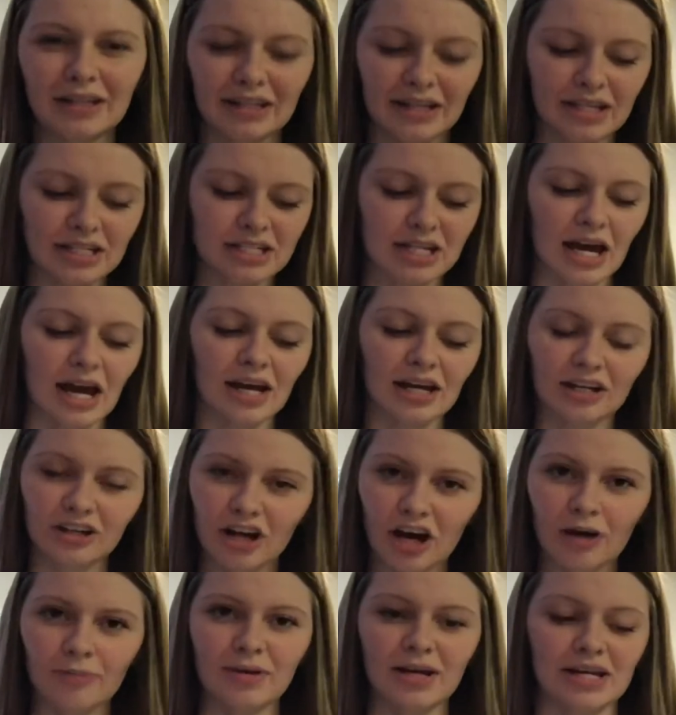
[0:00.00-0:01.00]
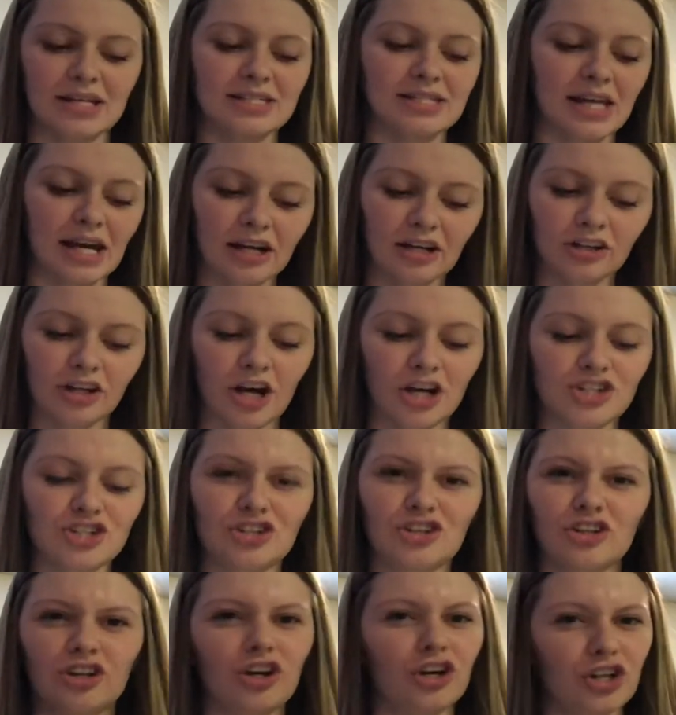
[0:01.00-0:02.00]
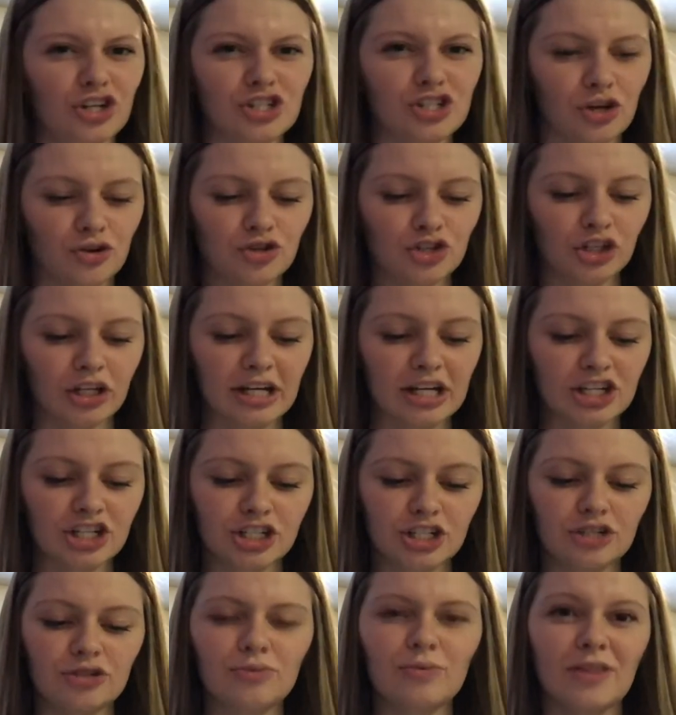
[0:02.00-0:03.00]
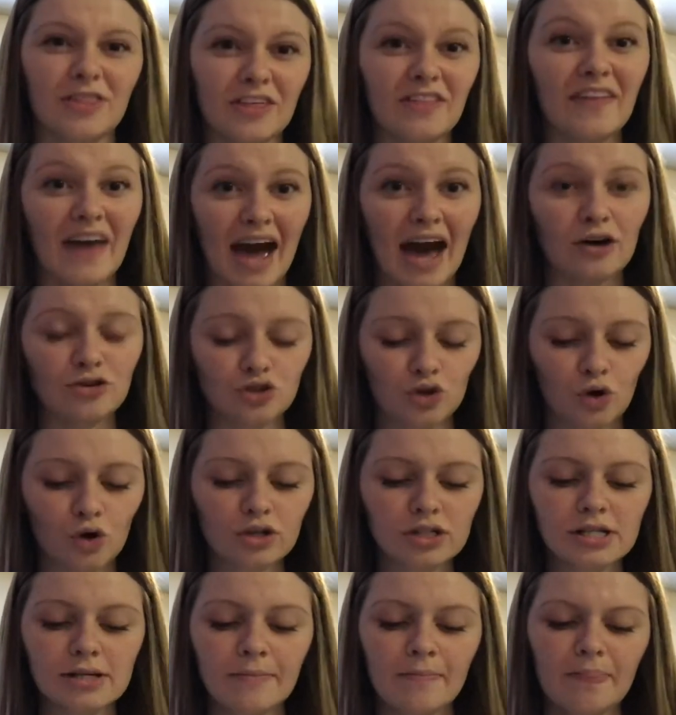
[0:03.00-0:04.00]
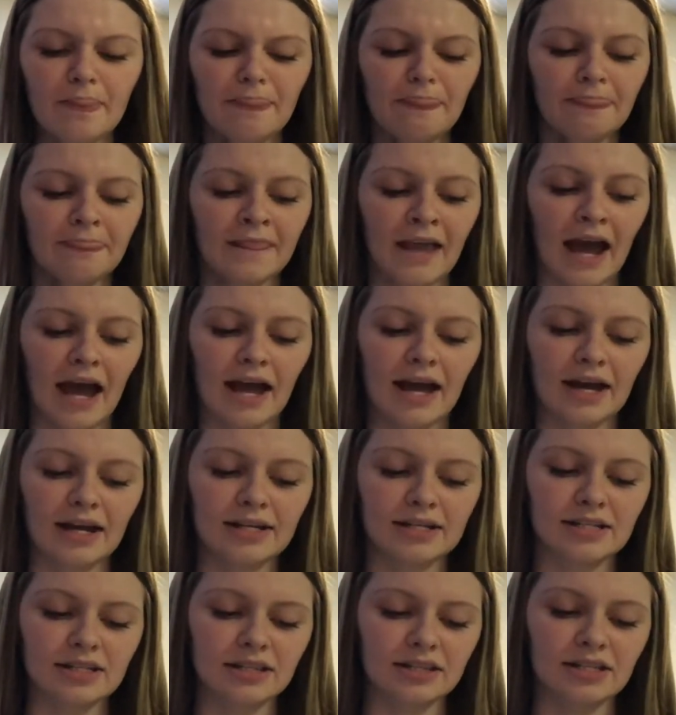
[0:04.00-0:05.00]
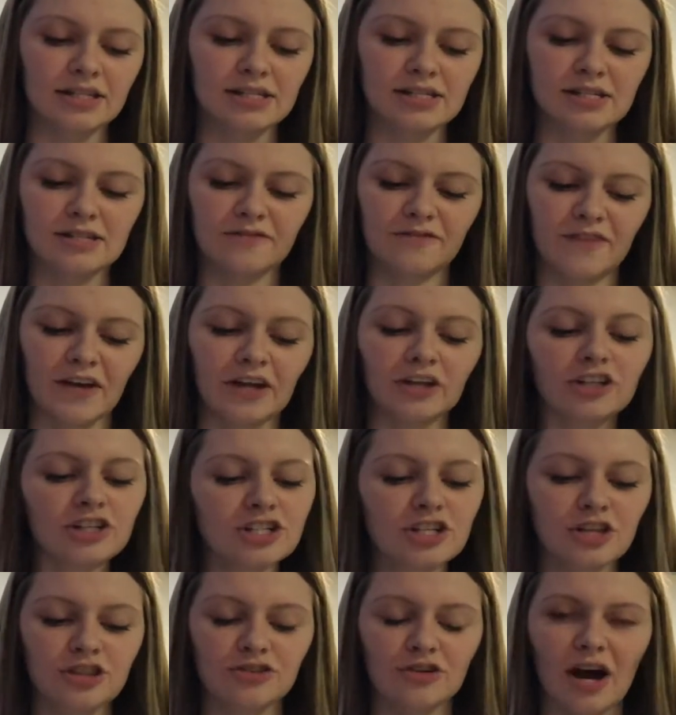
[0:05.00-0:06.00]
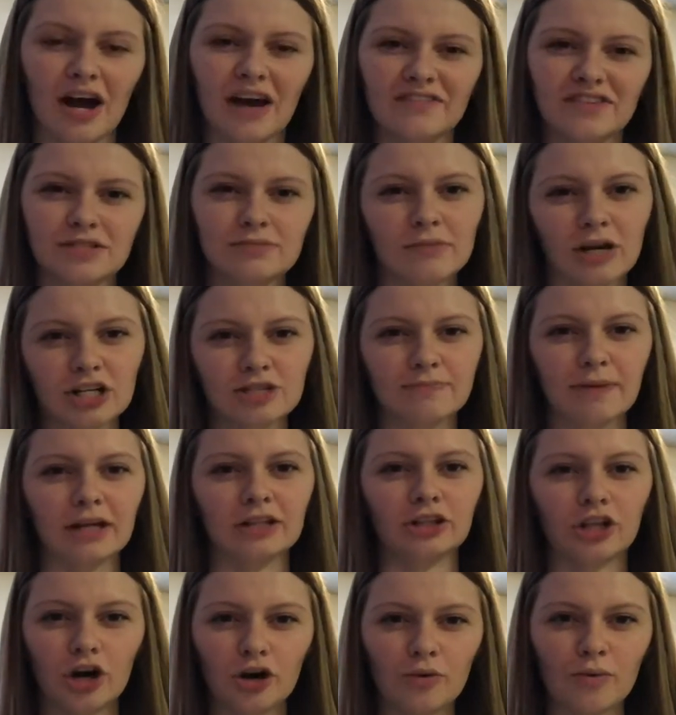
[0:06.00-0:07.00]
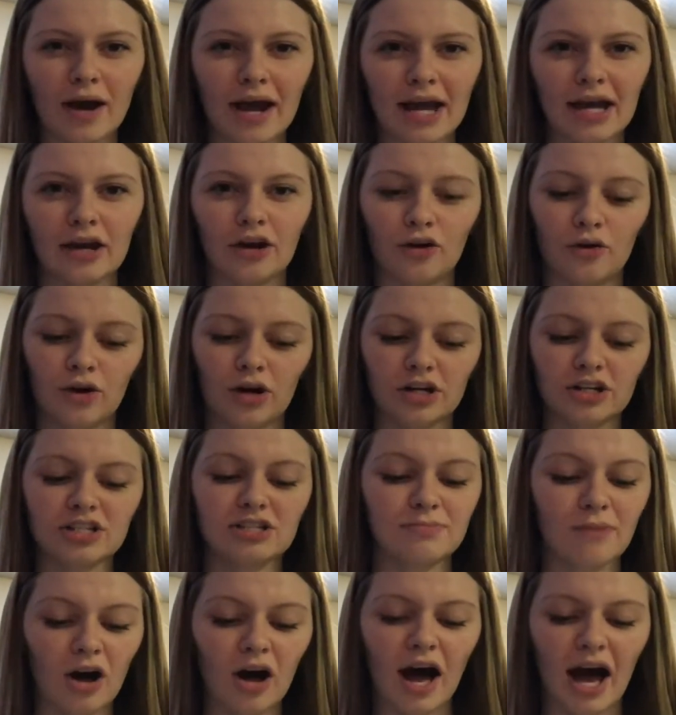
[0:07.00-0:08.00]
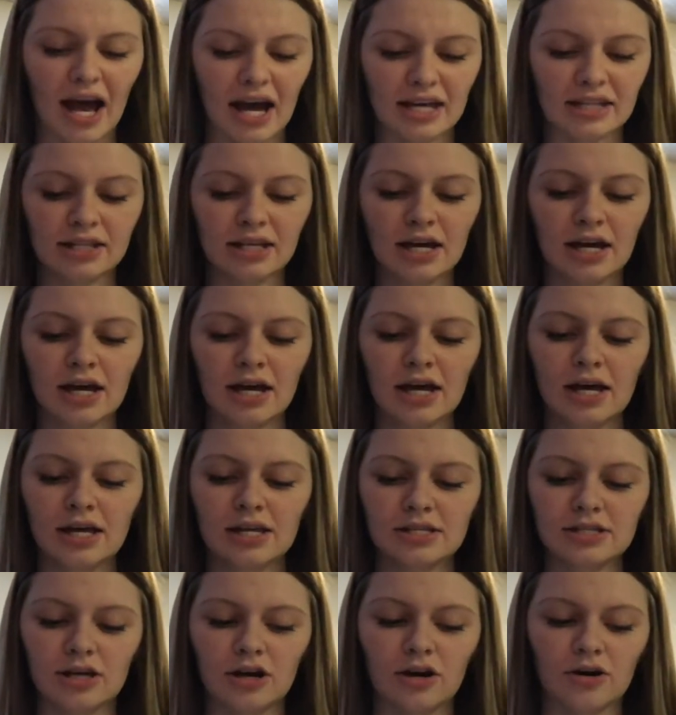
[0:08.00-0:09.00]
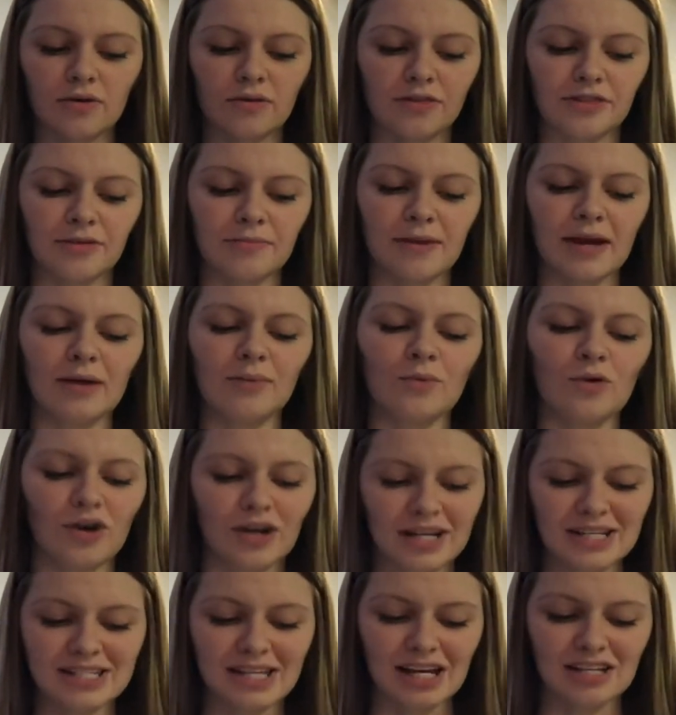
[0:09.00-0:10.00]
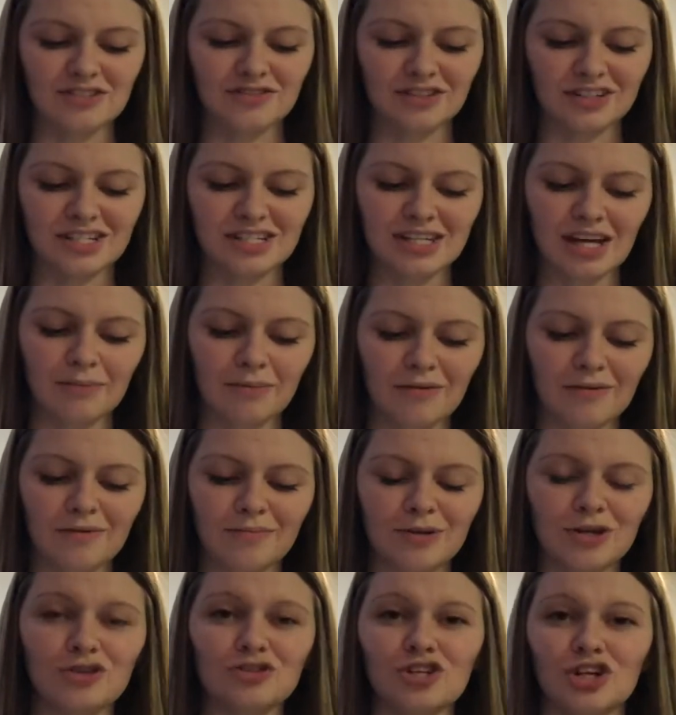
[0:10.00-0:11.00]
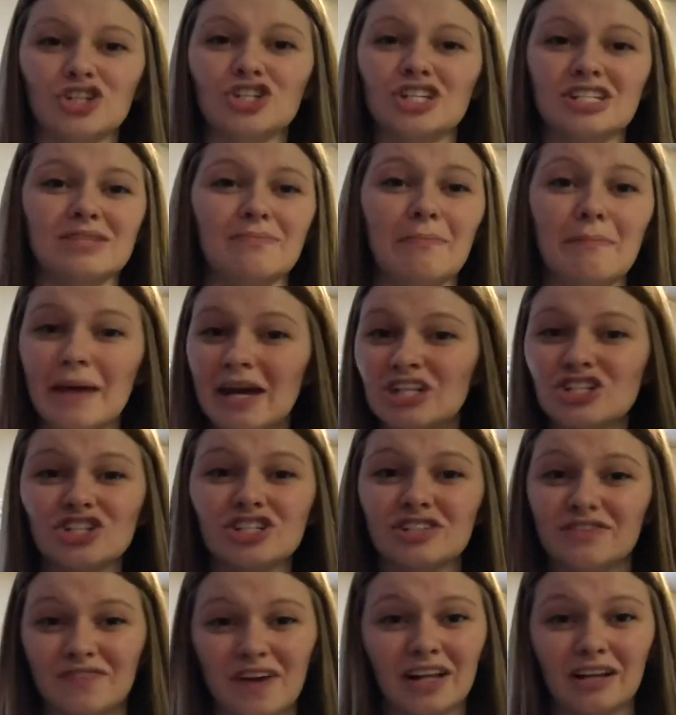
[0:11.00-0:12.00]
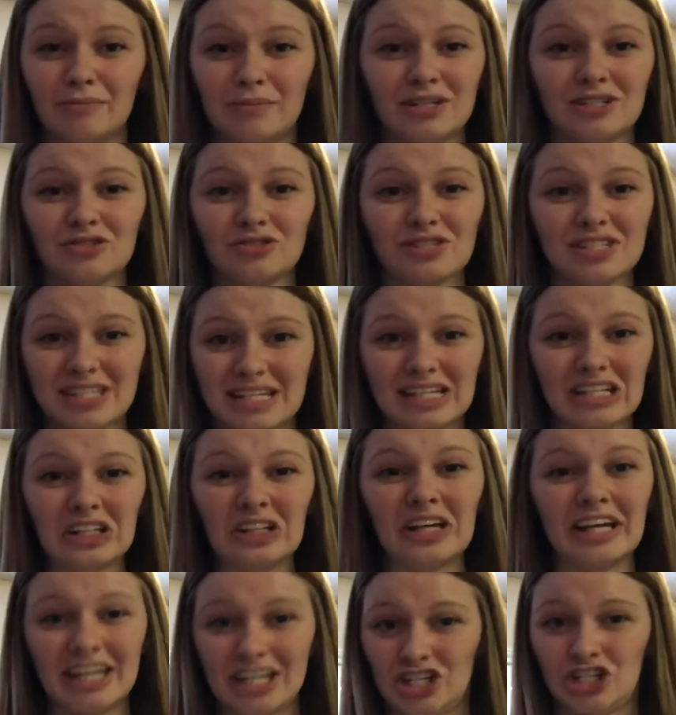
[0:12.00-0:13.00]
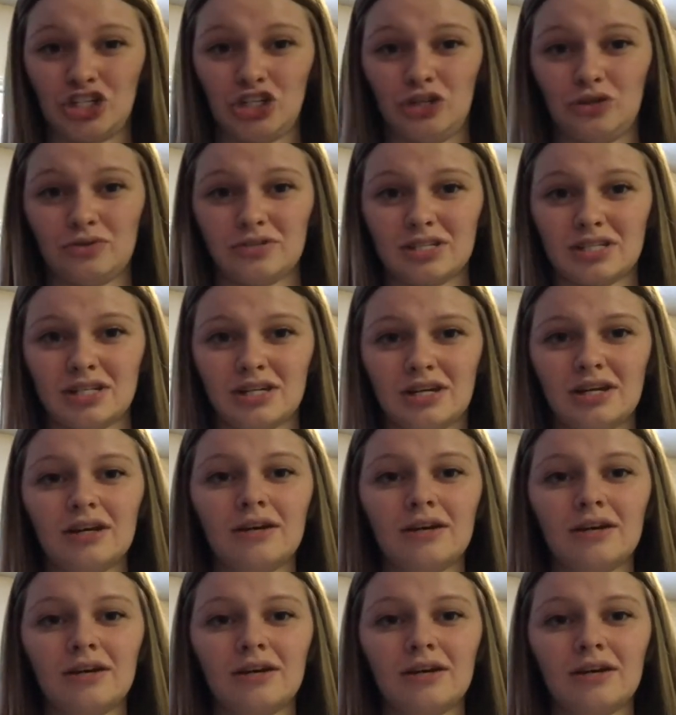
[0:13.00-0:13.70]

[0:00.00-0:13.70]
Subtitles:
linked to economic, psychological, or a social issue within the household. And this failure to thrive is marked by low weight or small height. So the main warning signs for this type of abuse are just major developmental skill issues.